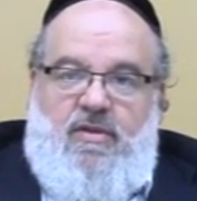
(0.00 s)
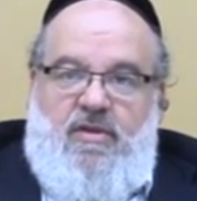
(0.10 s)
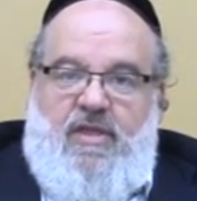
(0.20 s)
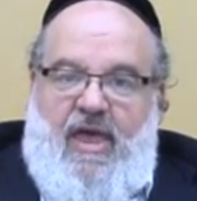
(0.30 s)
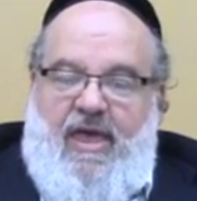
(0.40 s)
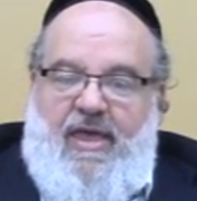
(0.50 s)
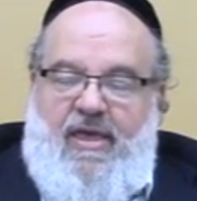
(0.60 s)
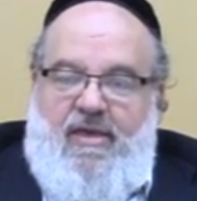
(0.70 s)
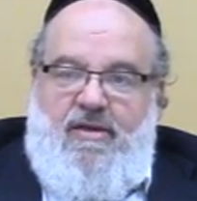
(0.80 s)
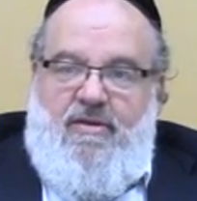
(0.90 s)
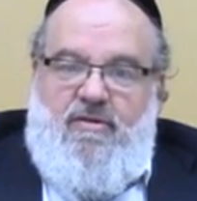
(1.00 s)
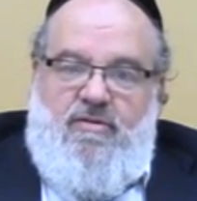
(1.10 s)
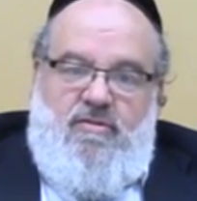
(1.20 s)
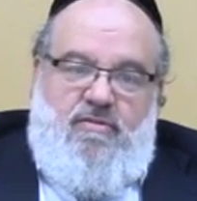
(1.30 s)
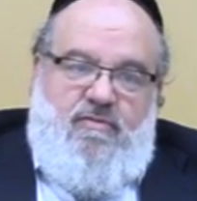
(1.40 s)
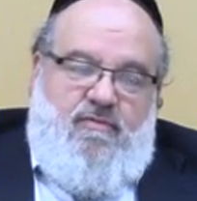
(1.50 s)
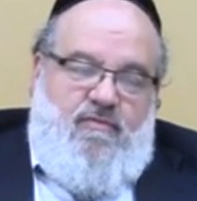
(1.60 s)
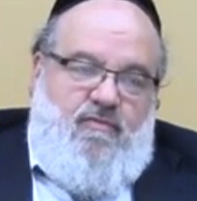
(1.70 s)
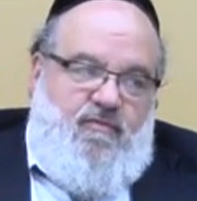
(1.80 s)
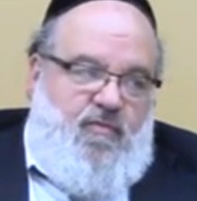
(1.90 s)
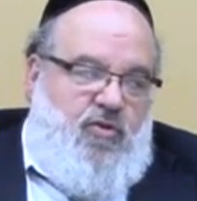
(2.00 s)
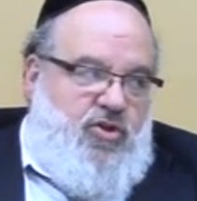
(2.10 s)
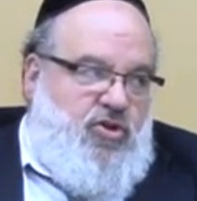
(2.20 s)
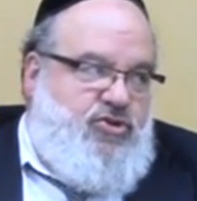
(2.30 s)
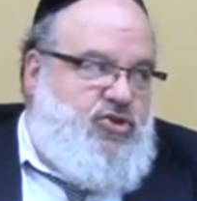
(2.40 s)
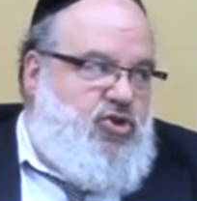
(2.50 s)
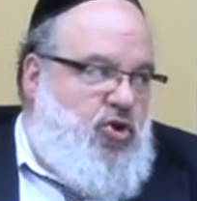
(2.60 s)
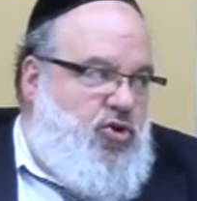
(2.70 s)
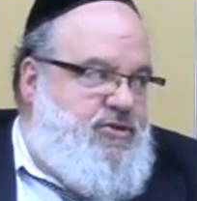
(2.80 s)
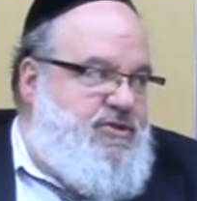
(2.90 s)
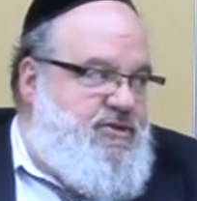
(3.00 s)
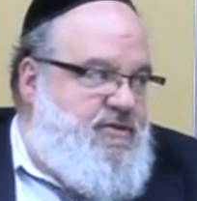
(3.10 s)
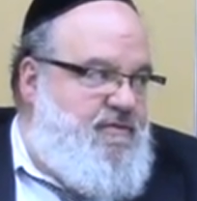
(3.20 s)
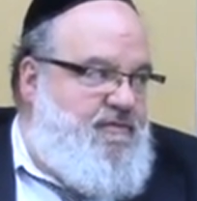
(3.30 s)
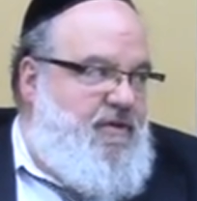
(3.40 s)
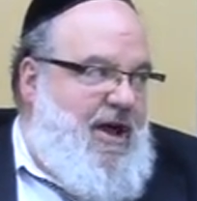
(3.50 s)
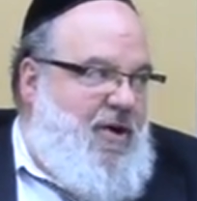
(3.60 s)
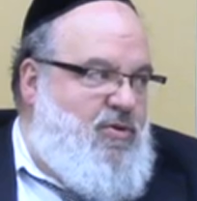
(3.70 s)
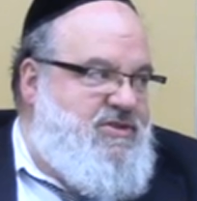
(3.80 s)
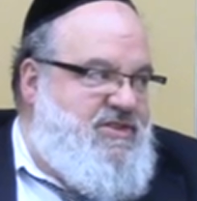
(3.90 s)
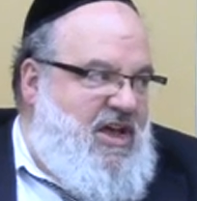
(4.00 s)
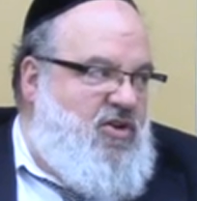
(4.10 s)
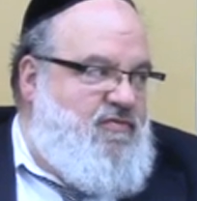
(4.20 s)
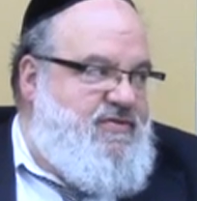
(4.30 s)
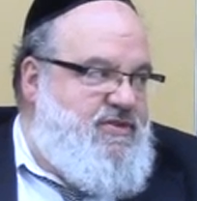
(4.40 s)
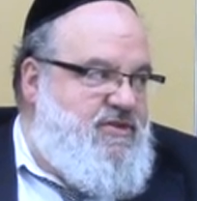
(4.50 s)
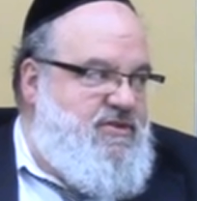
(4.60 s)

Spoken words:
Today, a little schus for ourselves,